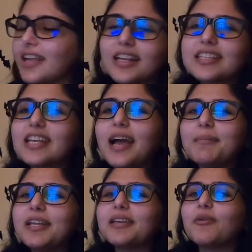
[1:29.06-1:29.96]
Because,
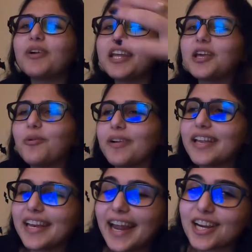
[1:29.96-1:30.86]
when I go
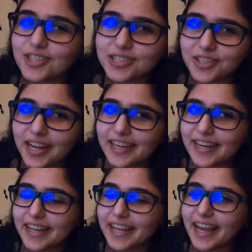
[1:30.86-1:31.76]
in and actually start
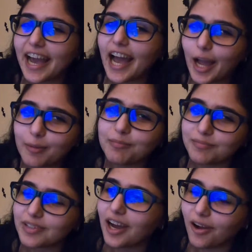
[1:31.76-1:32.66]
editing,
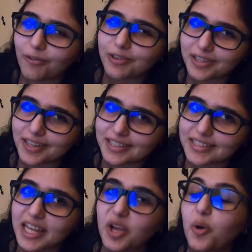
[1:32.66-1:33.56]
I'll
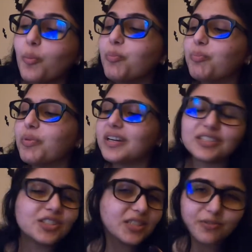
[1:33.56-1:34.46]
realize.
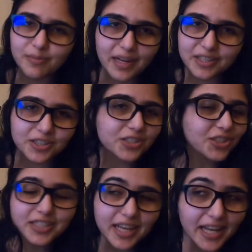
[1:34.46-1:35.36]
But just a reminder,
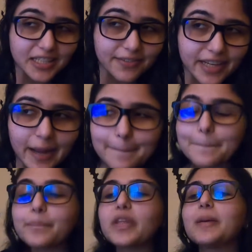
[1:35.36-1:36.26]
just in case I forget.
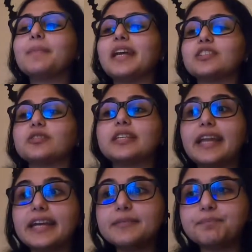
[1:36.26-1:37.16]
But yeah, so
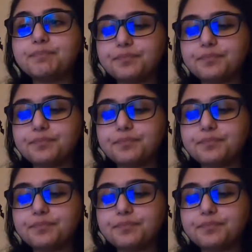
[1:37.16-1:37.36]
today,